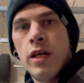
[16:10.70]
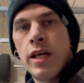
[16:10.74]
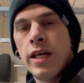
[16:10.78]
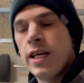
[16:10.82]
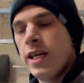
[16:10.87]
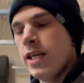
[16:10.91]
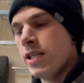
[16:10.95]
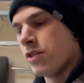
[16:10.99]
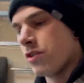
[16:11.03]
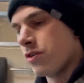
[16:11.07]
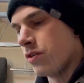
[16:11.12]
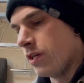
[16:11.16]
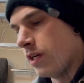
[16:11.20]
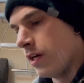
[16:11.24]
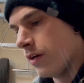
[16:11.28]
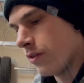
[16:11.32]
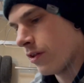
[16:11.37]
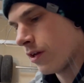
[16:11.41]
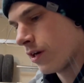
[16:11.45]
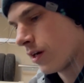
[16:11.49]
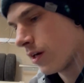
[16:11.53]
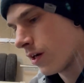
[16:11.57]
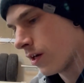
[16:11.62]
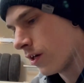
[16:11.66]
right guys, so now
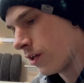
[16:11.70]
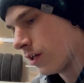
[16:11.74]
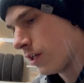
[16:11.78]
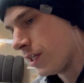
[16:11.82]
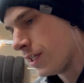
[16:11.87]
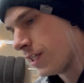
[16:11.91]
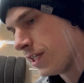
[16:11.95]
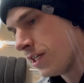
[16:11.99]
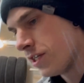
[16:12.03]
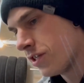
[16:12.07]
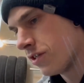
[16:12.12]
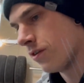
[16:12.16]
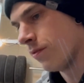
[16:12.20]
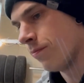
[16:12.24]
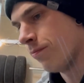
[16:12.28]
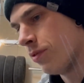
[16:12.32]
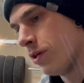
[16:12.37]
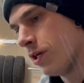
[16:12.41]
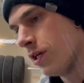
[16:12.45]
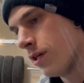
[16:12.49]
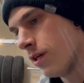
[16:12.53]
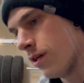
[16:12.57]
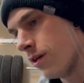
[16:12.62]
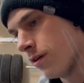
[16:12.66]
that I got a decent
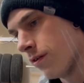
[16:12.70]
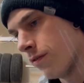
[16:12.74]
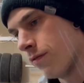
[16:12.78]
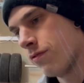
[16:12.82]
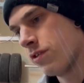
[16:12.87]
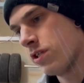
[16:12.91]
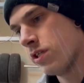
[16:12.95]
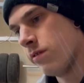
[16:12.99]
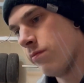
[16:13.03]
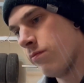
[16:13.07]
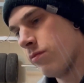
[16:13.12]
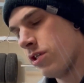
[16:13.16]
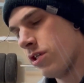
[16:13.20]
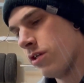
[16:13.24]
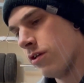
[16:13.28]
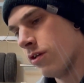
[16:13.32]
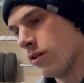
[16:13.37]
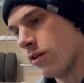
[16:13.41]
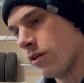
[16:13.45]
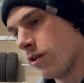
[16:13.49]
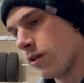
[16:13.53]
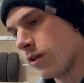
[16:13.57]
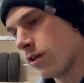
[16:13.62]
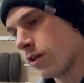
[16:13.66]
bead of seam
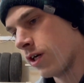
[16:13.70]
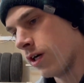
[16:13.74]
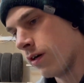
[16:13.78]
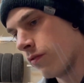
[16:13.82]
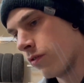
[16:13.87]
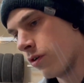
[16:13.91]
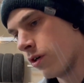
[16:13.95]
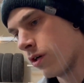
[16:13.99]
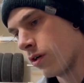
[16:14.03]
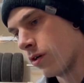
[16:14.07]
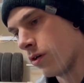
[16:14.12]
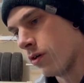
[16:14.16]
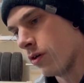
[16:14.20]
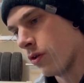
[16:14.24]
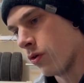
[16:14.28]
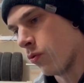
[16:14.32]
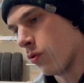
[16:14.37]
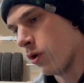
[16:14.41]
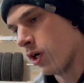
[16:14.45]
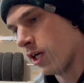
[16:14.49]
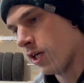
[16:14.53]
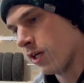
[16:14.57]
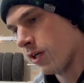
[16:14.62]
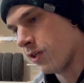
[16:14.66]
sealer covering all the
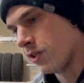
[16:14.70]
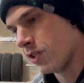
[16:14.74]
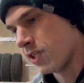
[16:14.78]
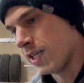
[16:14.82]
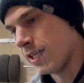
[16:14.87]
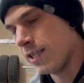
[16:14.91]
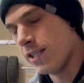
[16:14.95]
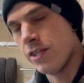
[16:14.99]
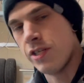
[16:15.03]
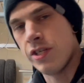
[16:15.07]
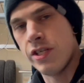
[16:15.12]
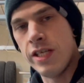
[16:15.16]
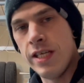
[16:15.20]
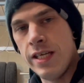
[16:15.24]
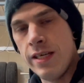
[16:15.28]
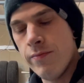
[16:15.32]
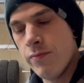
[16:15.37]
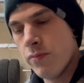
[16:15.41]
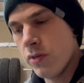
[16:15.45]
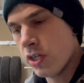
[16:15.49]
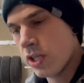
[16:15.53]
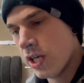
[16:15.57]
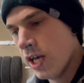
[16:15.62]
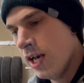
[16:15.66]
welds and the
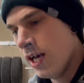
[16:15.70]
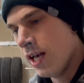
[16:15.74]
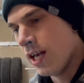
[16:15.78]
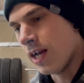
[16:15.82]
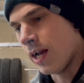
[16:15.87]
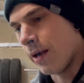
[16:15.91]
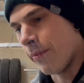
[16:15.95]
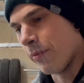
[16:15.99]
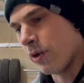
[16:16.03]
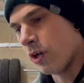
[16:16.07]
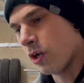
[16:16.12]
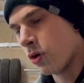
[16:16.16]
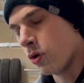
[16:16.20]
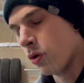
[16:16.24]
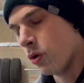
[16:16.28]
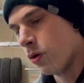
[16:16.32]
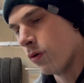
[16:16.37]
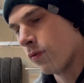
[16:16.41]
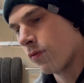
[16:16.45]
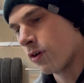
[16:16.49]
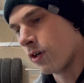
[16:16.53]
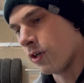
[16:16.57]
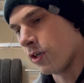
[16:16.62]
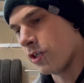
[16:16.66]
seams, I'm gonna go
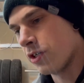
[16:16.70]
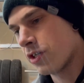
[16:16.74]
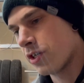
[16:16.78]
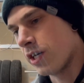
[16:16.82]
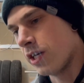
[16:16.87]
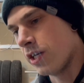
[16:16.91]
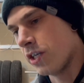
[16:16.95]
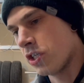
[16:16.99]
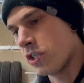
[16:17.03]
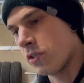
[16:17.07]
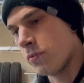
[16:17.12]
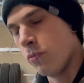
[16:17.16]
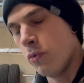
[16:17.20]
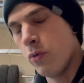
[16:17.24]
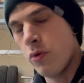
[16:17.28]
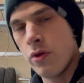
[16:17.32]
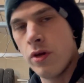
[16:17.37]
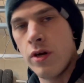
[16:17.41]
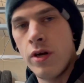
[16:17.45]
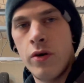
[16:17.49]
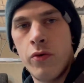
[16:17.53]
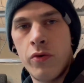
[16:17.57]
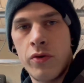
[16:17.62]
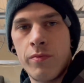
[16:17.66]
over it and just kind of smooth
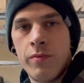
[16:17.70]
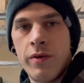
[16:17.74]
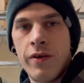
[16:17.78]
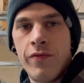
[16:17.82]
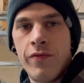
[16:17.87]
it out with my